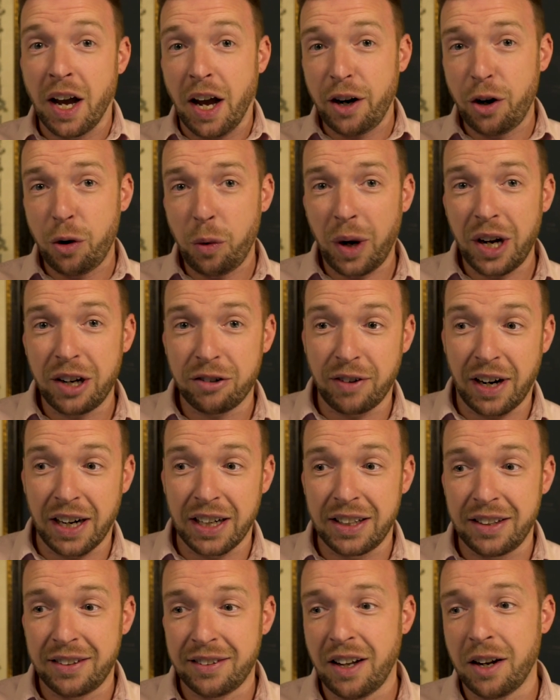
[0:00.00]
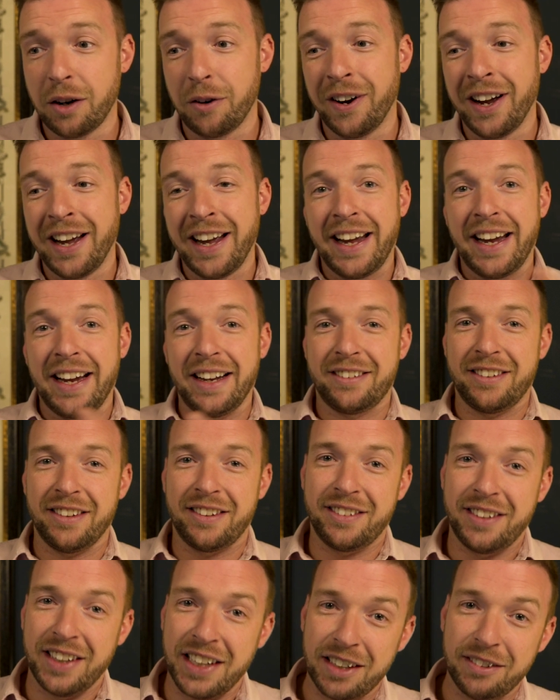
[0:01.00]
And quite rightly so. It's a
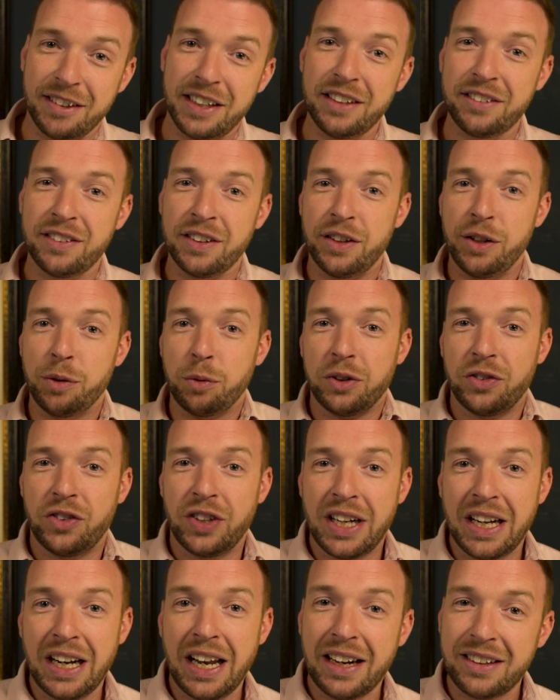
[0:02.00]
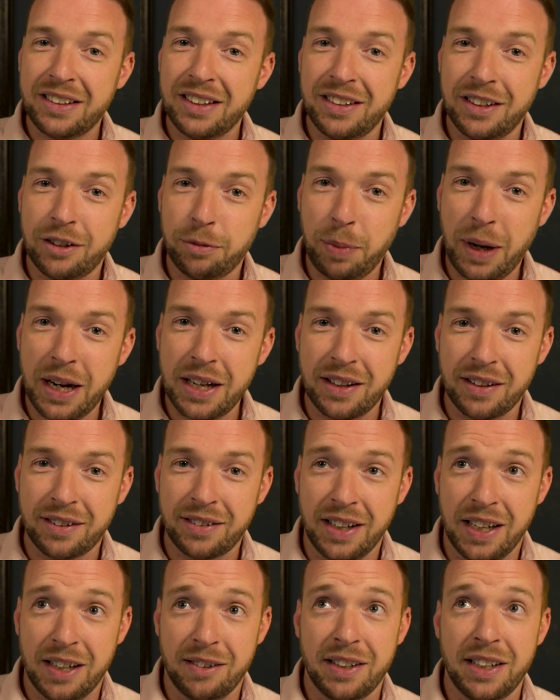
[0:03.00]
series. You want to collect and display the
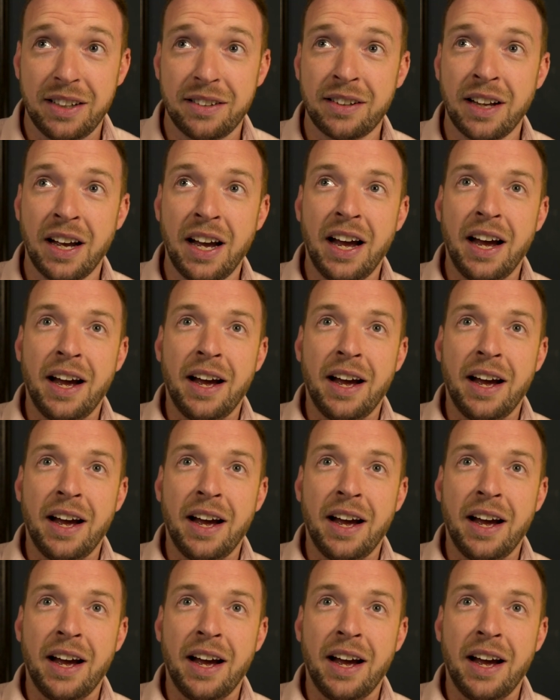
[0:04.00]
series.